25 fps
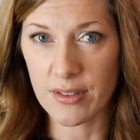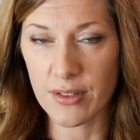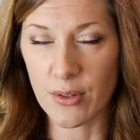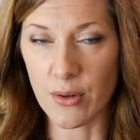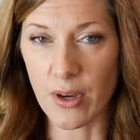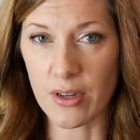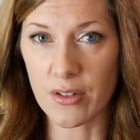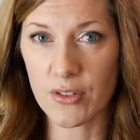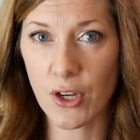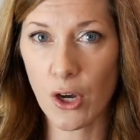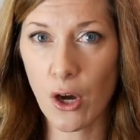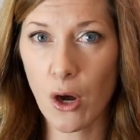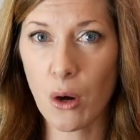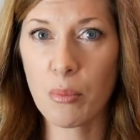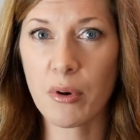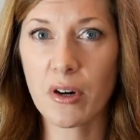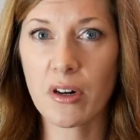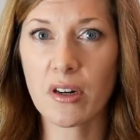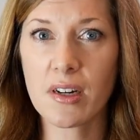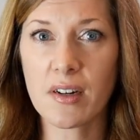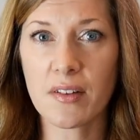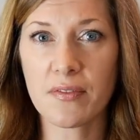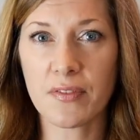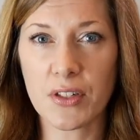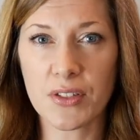So
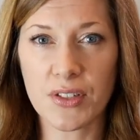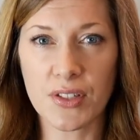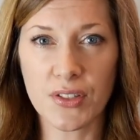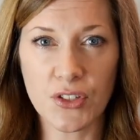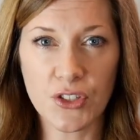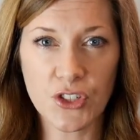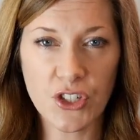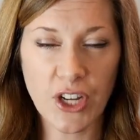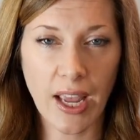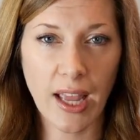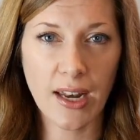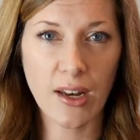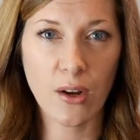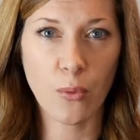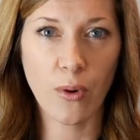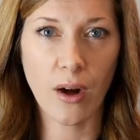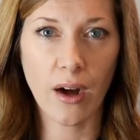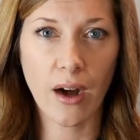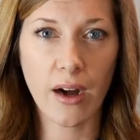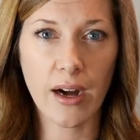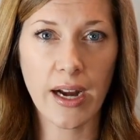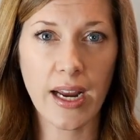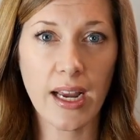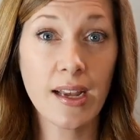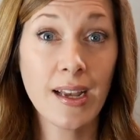October versus
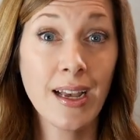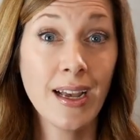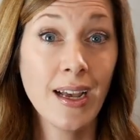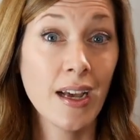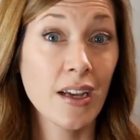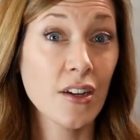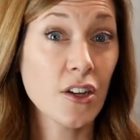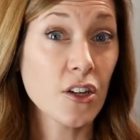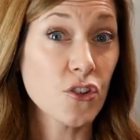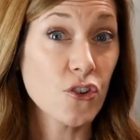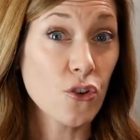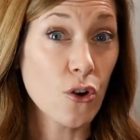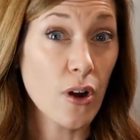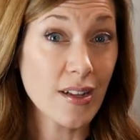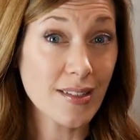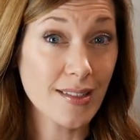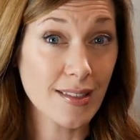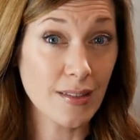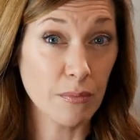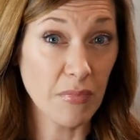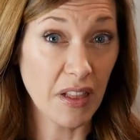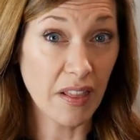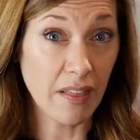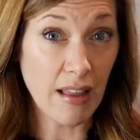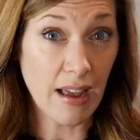January, I could draw
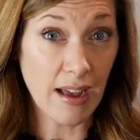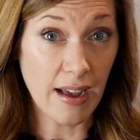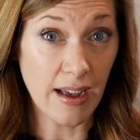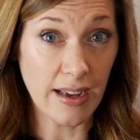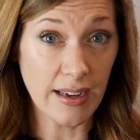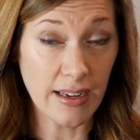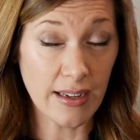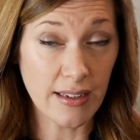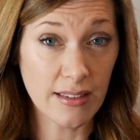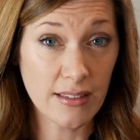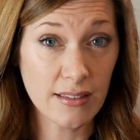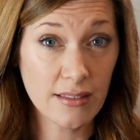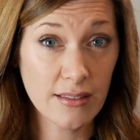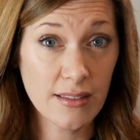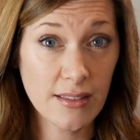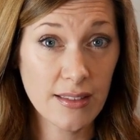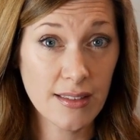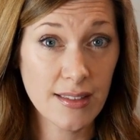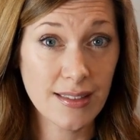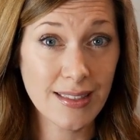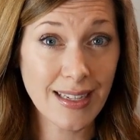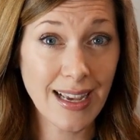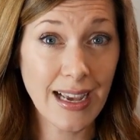some lines.